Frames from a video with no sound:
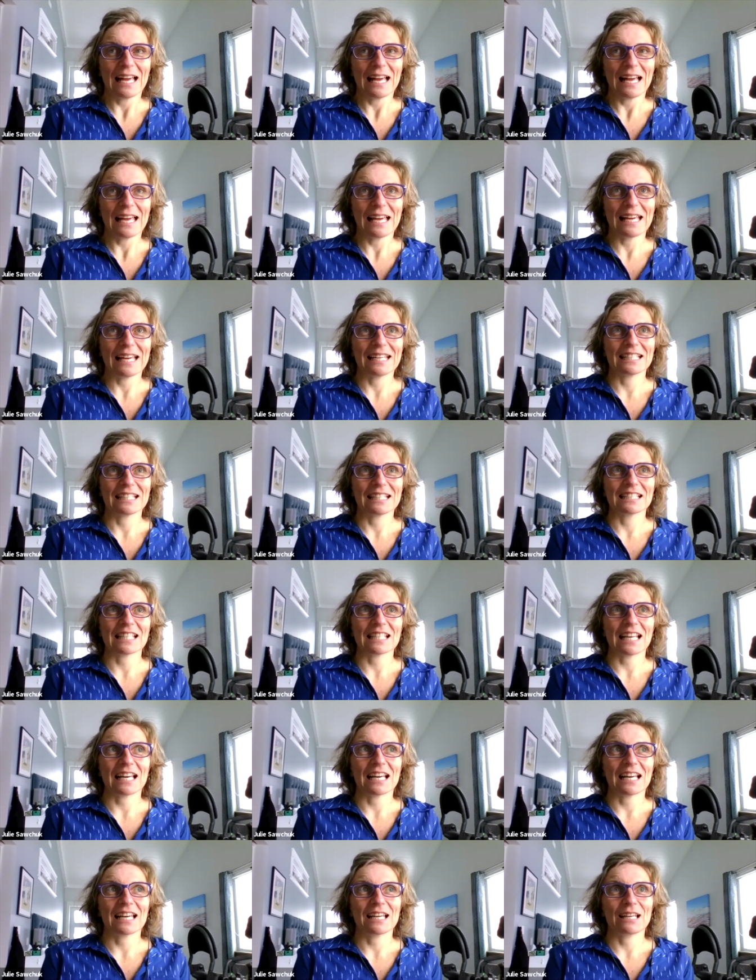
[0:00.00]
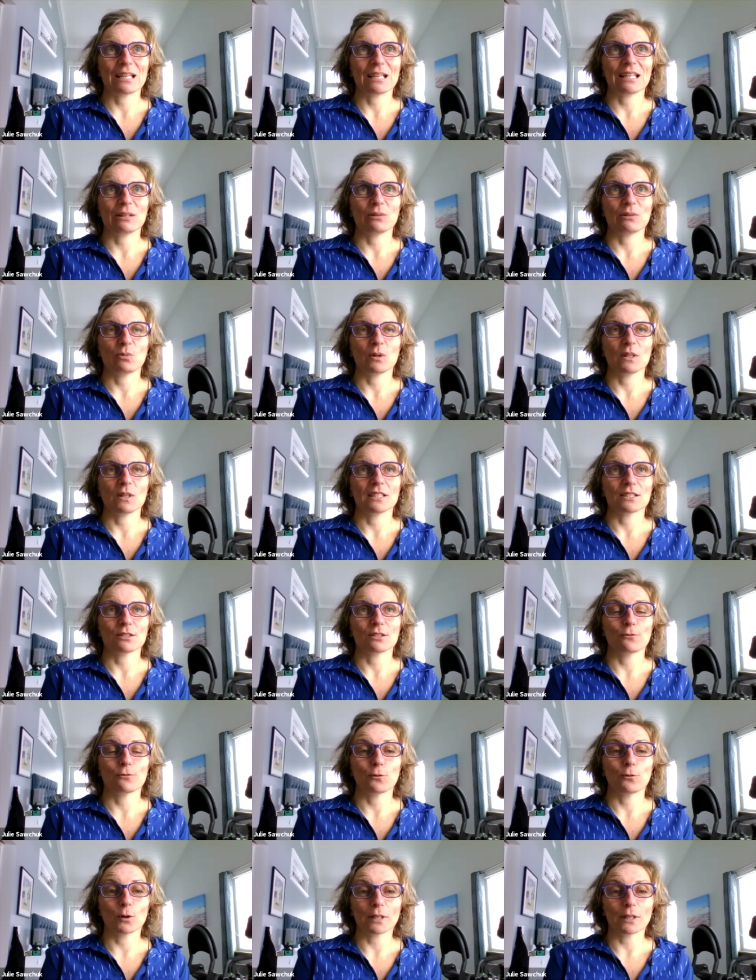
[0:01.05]
And I was
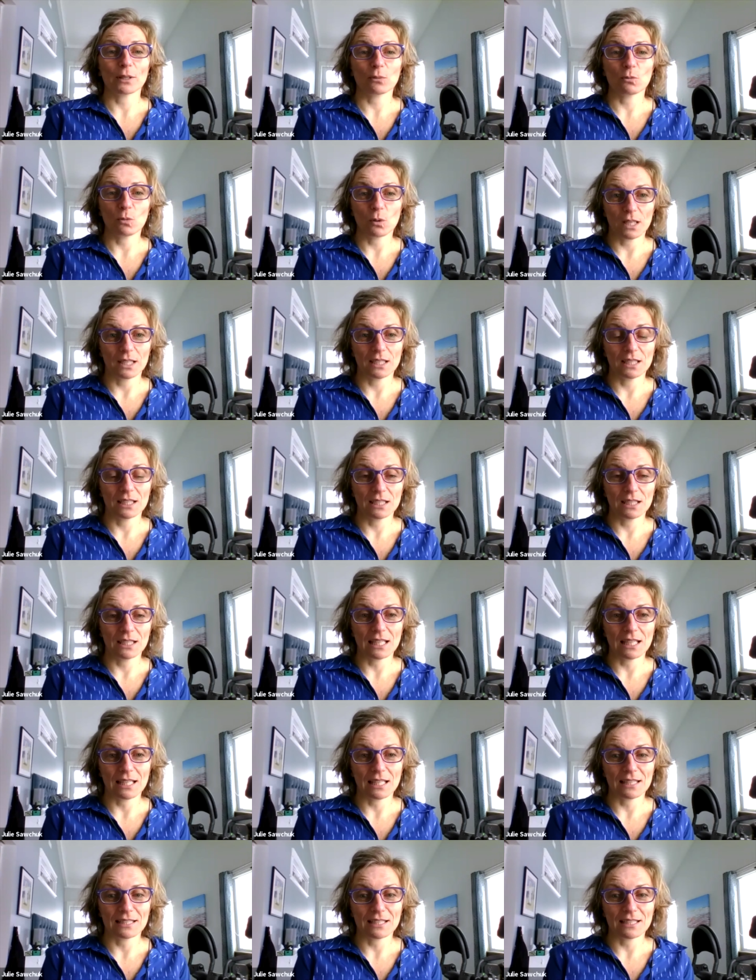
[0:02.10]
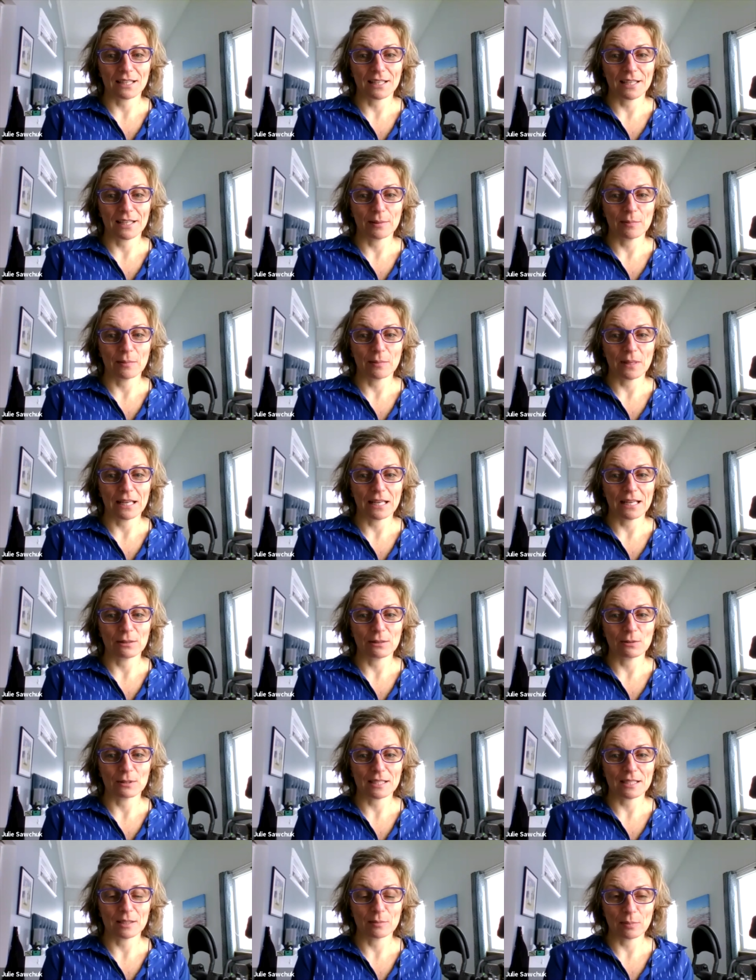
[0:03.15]
41 at the time. I was
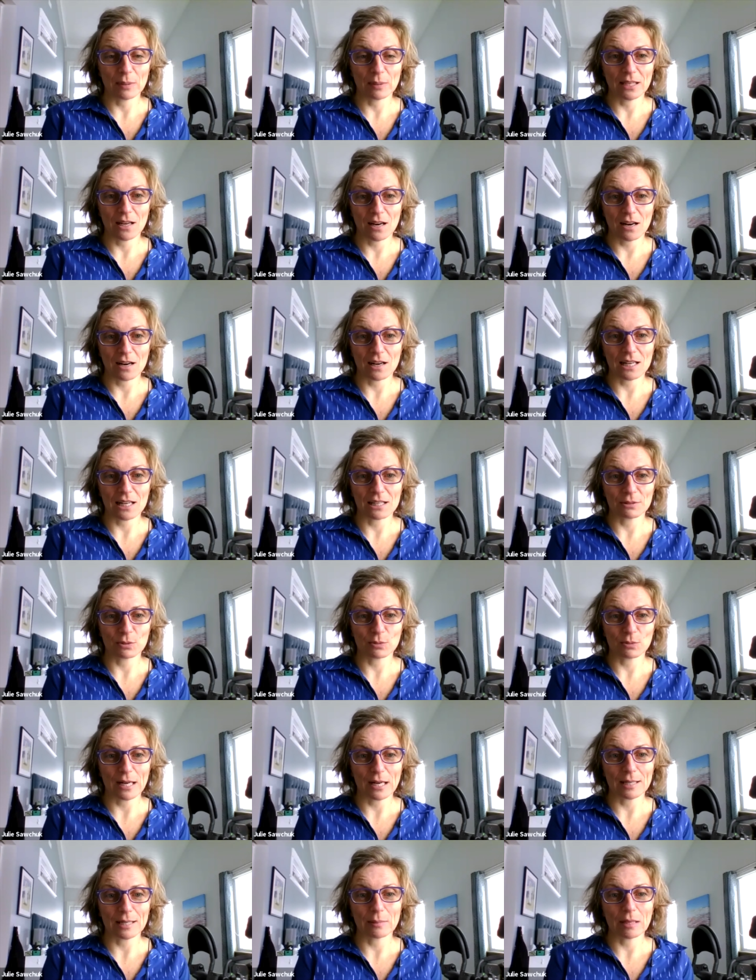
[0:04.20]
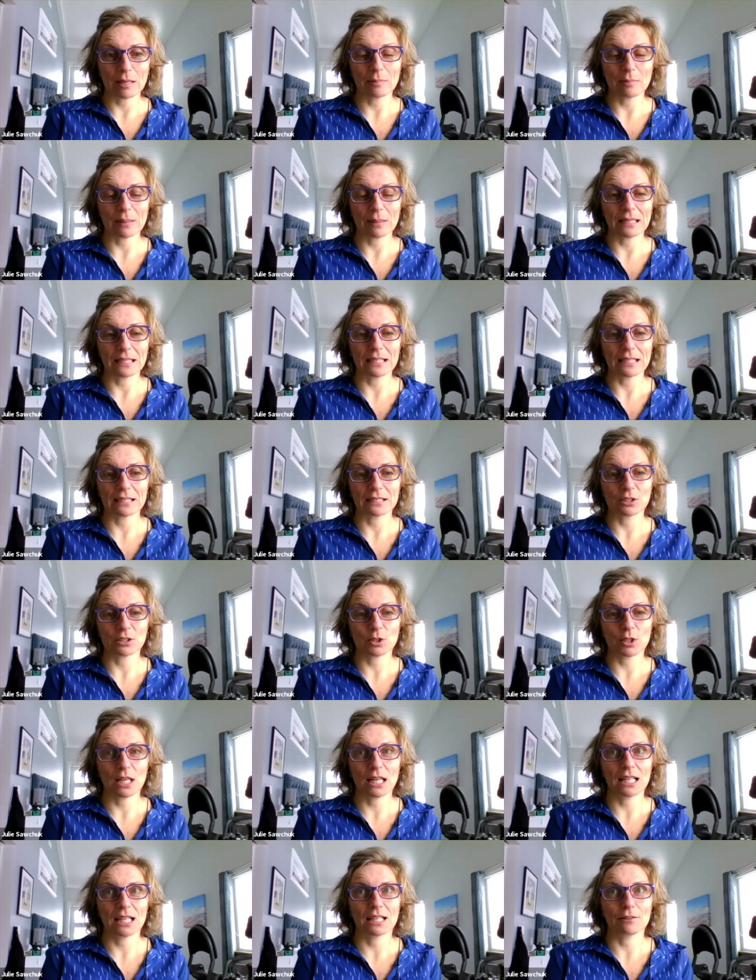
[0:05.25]
hit by a car. I was riding my bike
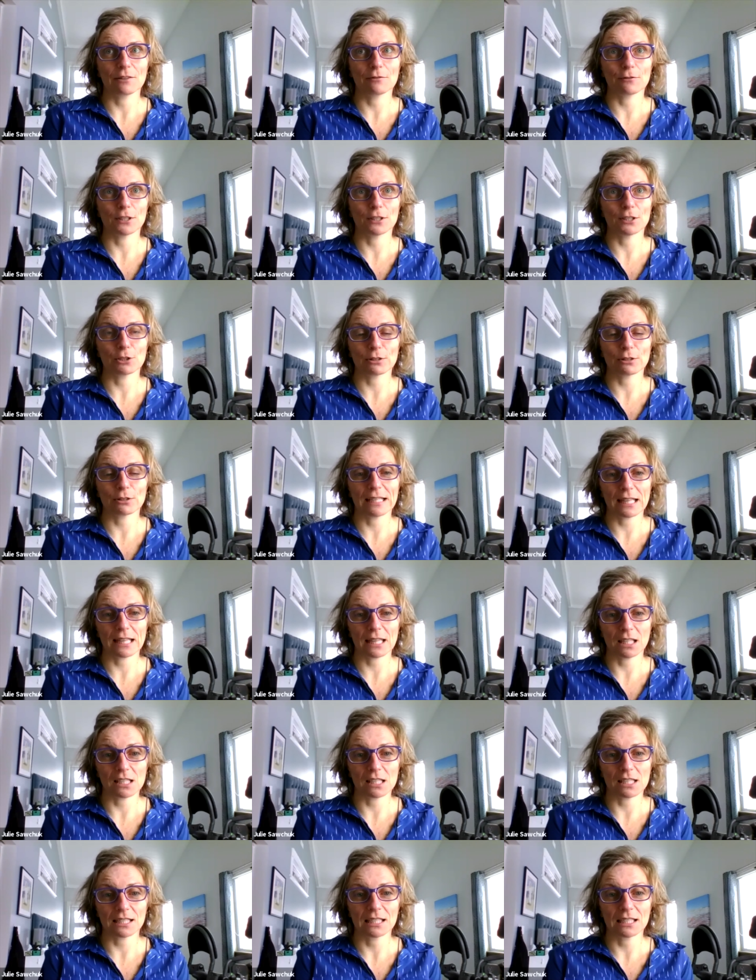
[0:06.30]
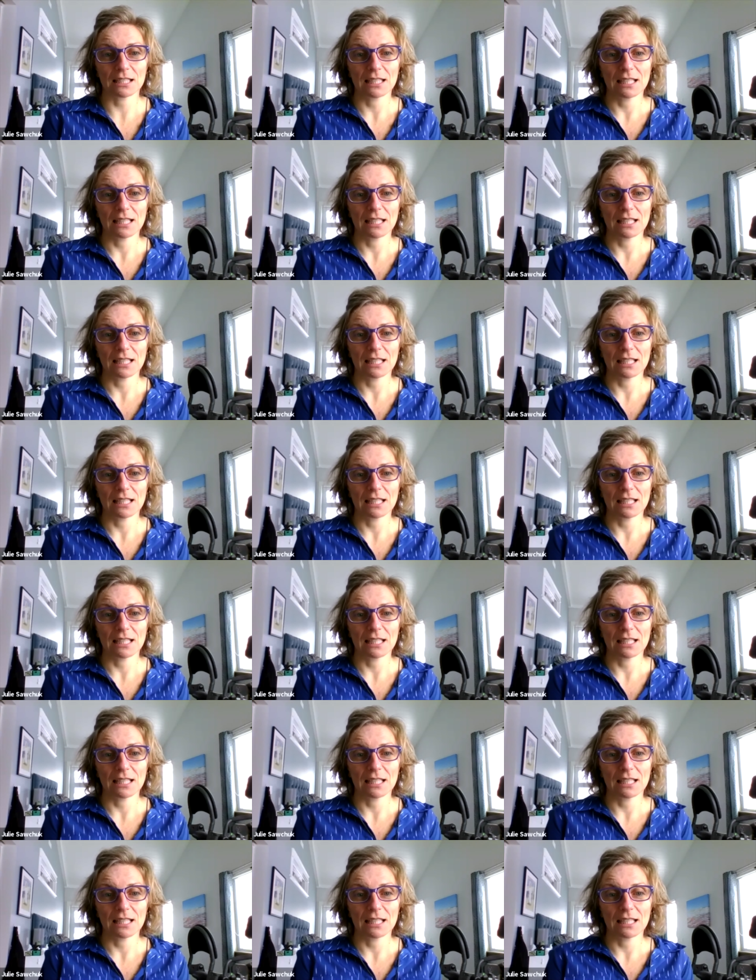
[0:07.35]
training for a triathlon